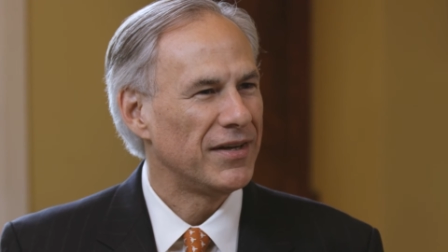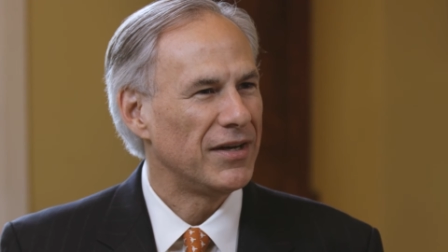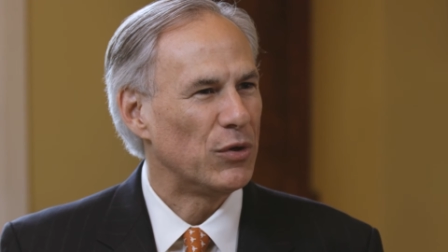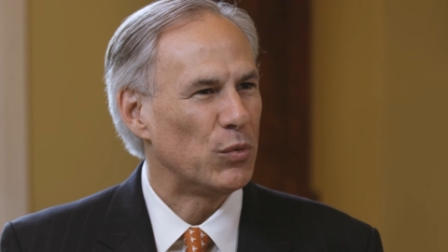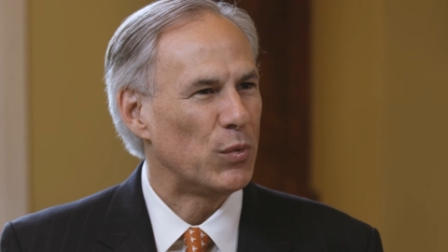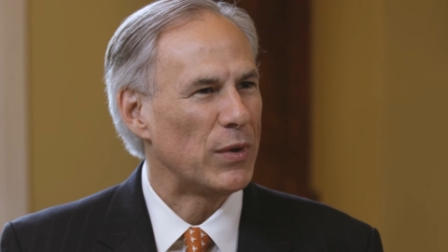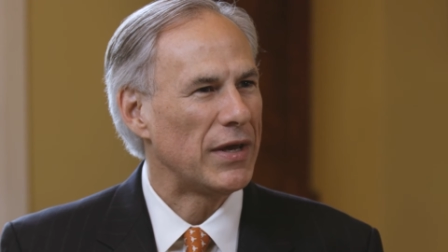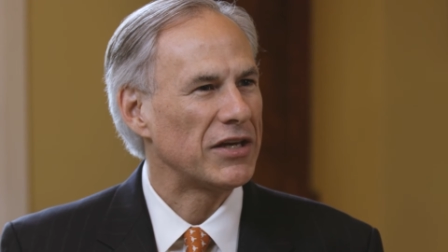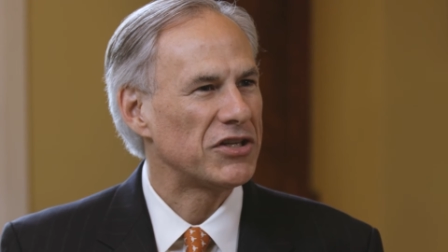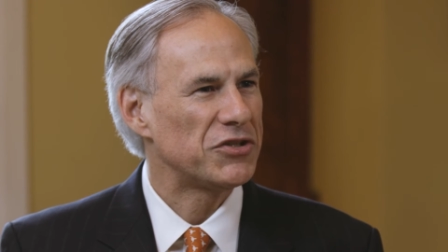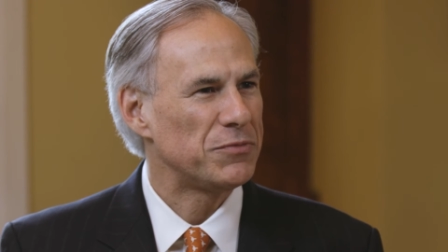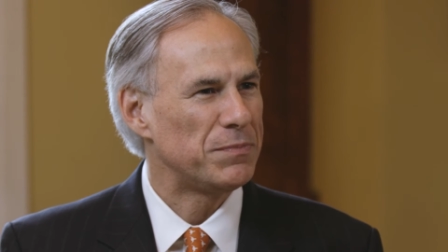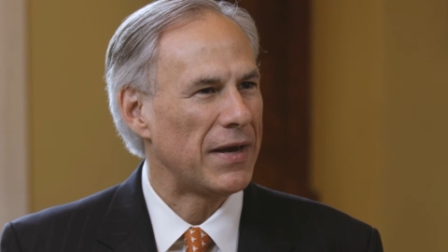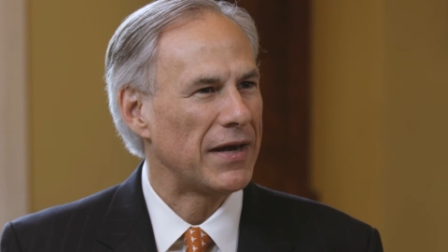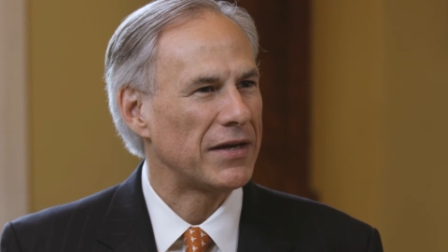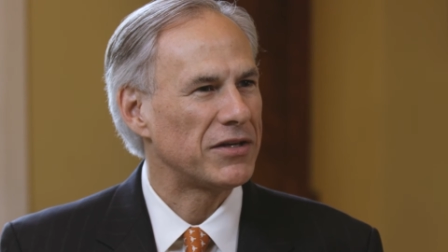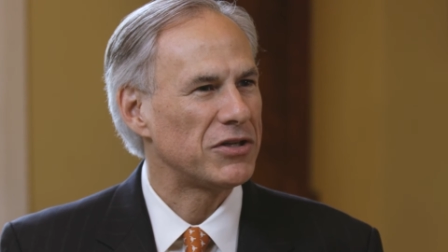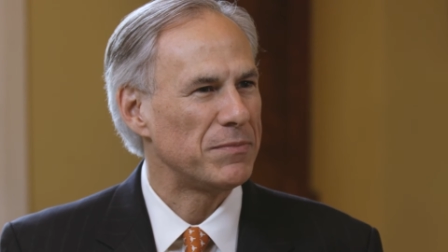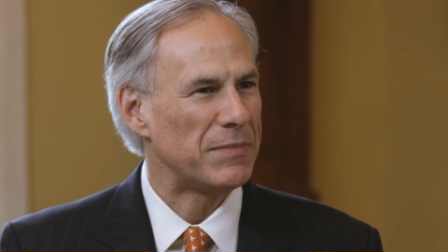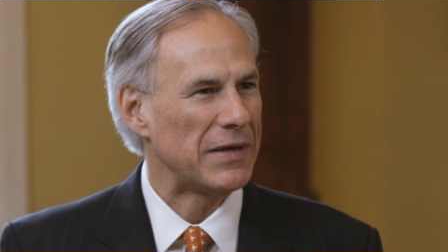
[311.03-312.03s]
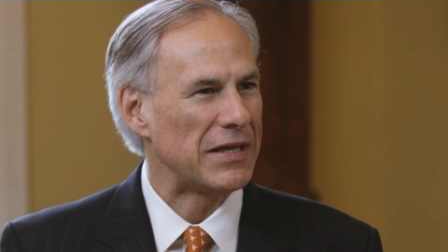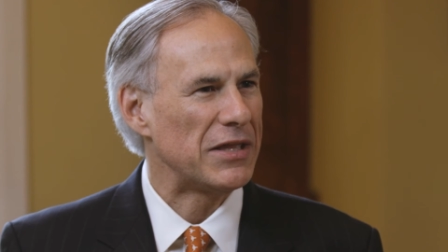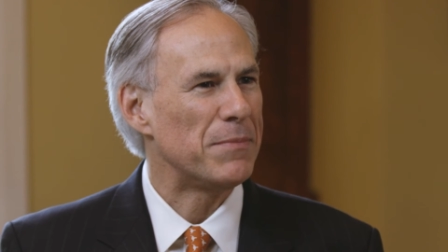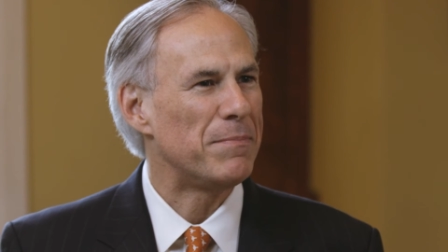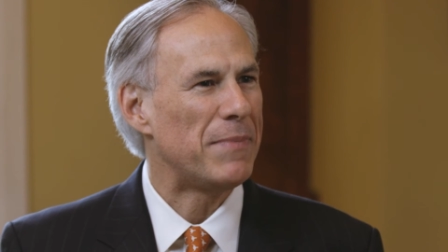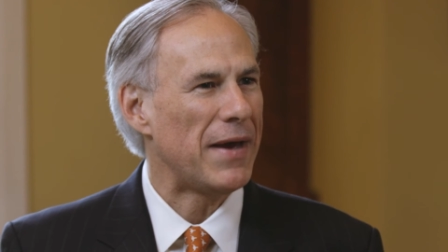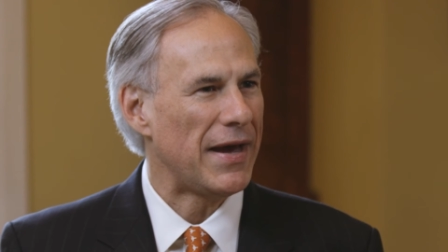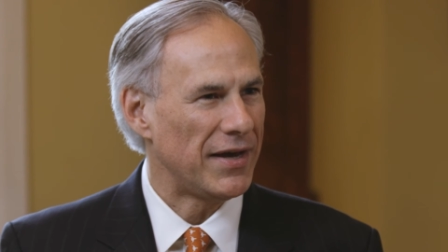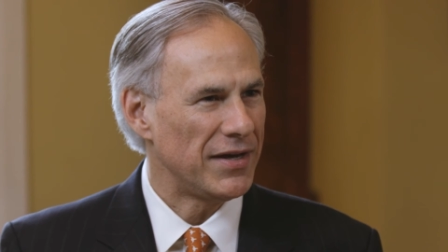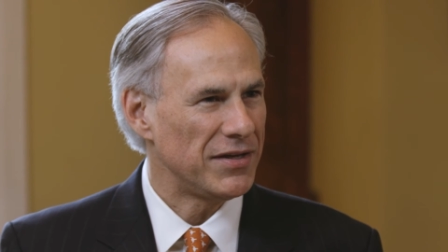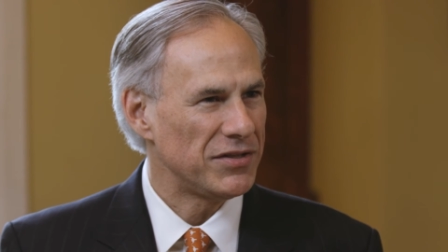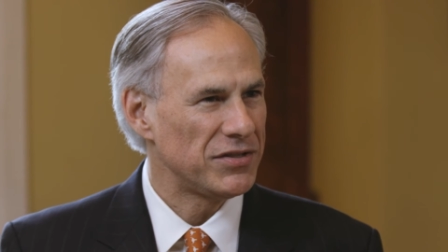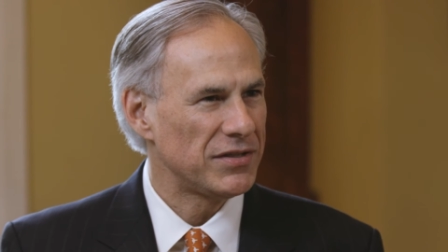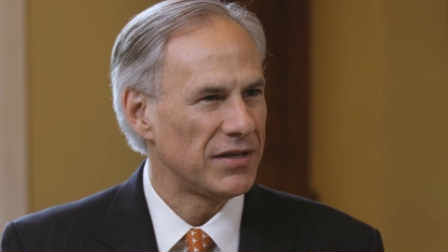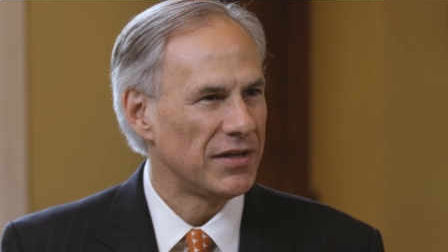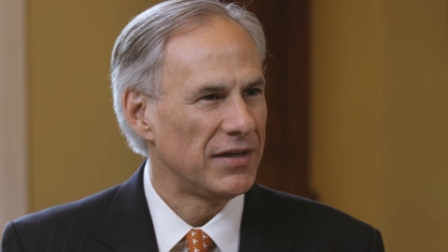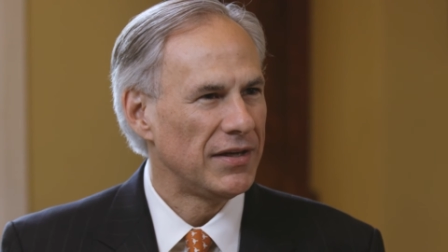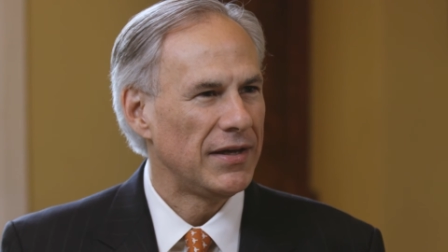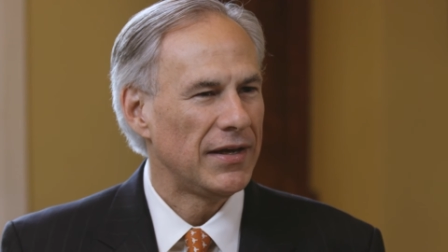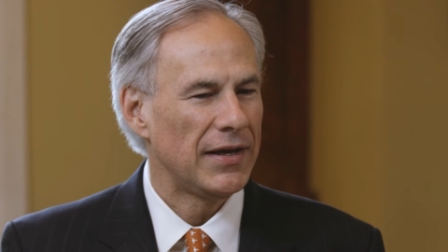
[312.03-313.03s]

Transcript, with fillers: Uh, we expect to be the best.